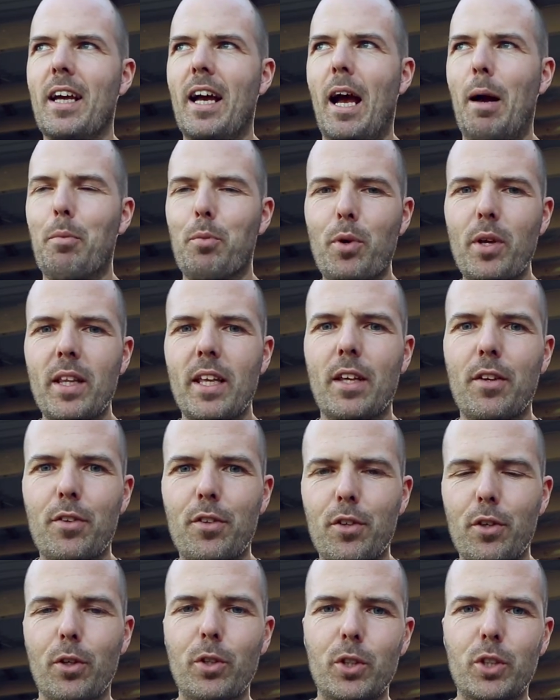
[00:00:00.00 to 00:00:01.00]
I'm really
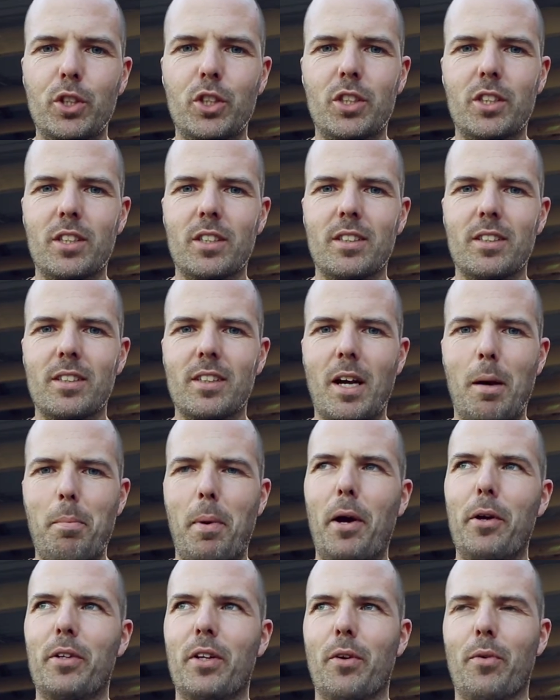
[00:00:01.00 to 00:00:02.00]
enthused
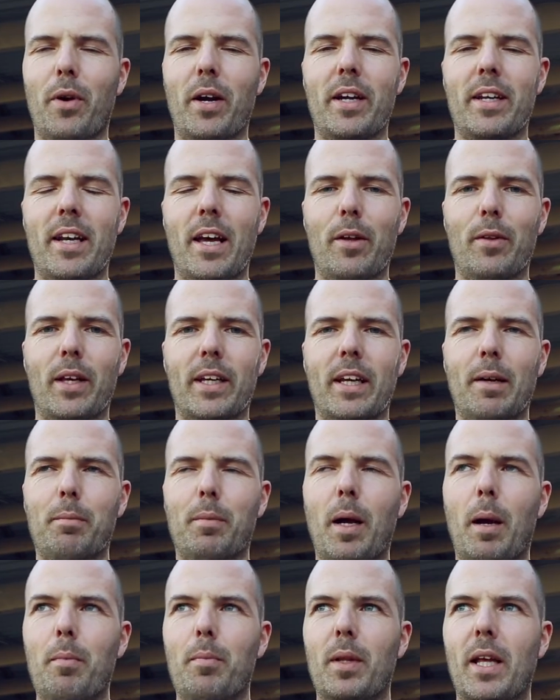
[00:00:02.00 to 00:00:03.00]
about it right now. Like,
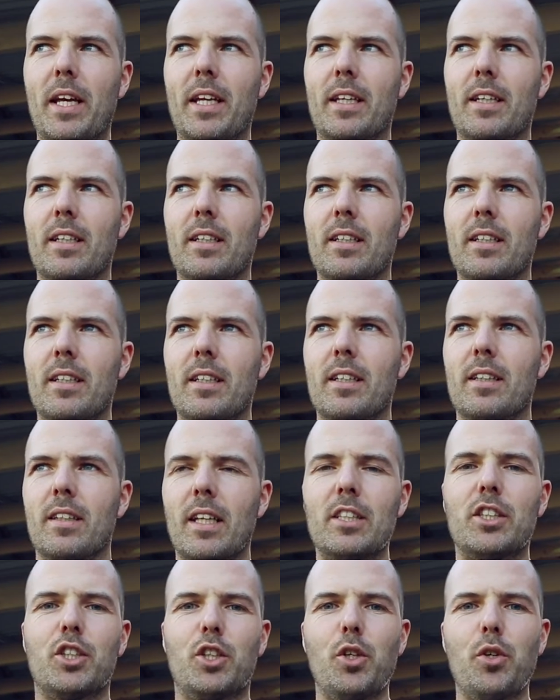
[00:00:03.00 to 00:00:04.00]
I'm like,
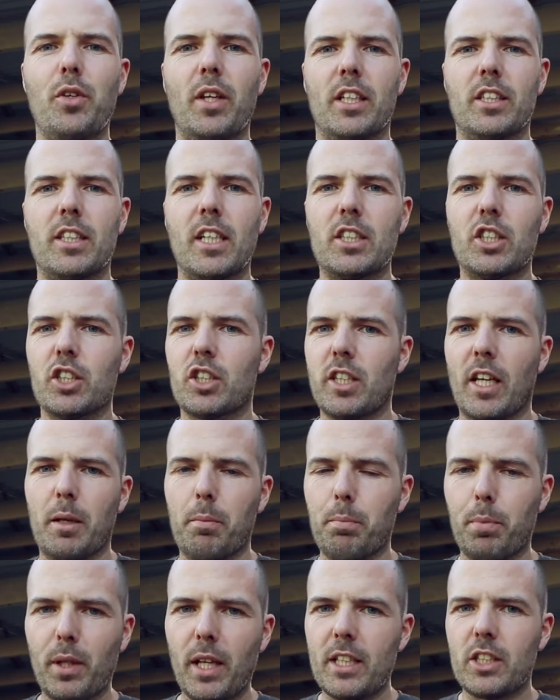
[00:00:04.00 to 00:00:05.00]
let's do this. Let's just
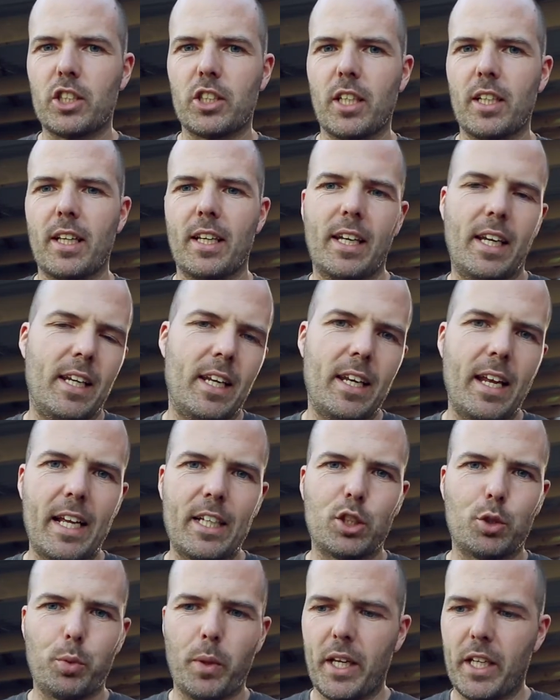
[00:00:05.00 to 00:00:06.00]
like blitz it, and in the
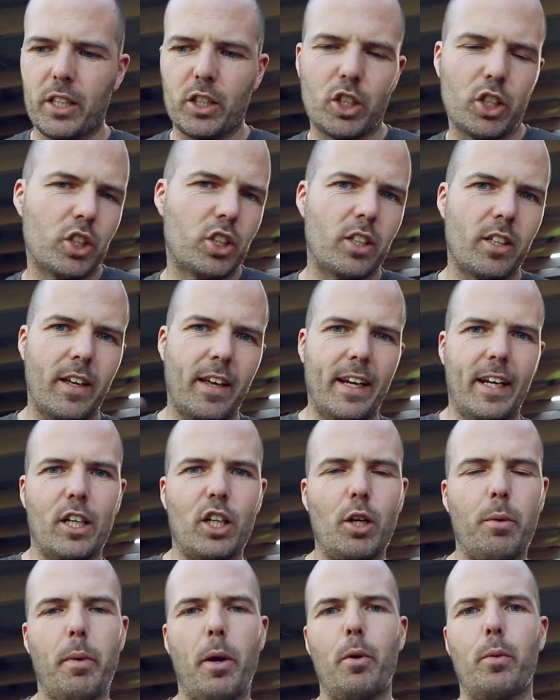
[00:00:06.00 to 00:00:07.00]
next week, just kind of
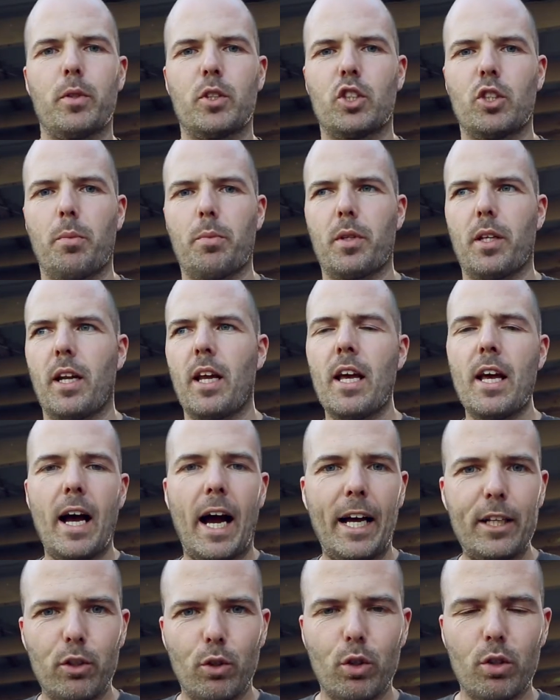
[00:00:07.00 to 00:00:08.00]
come out with something.
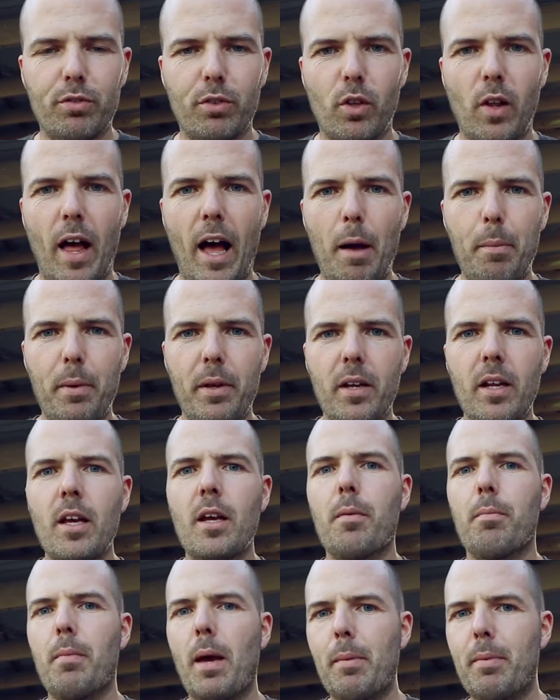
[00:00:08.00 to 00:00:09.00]
I don't know if it'll happen.
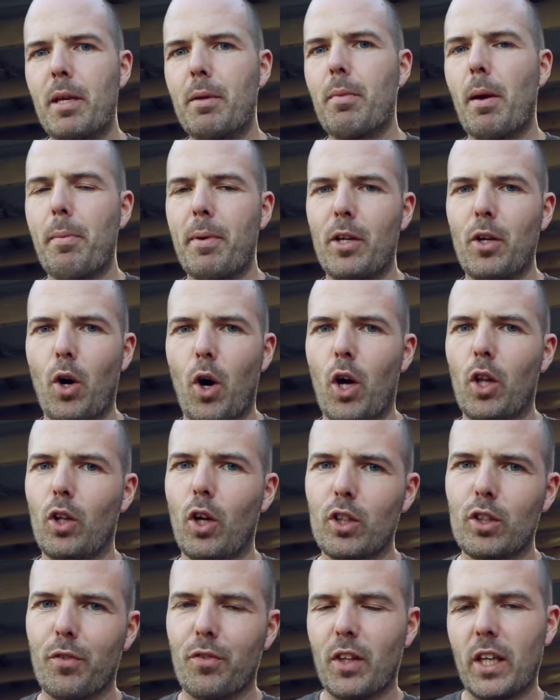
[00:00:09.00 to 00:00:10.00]
Maybe, maybe not. A
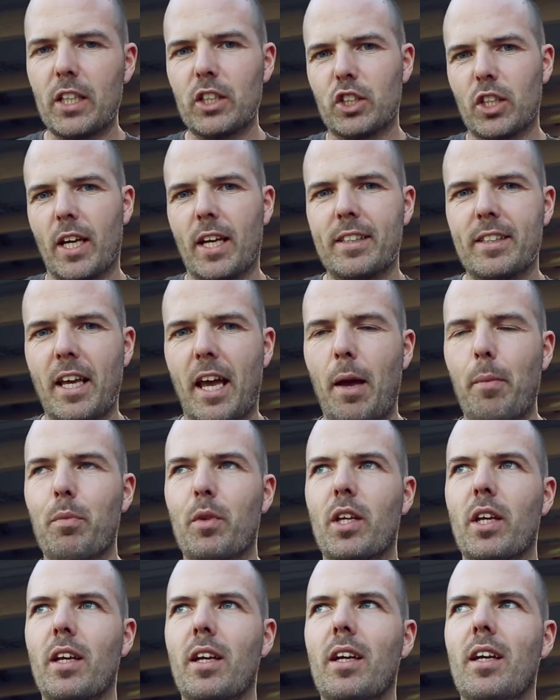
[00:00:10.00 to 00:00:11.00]
lot of things I attempt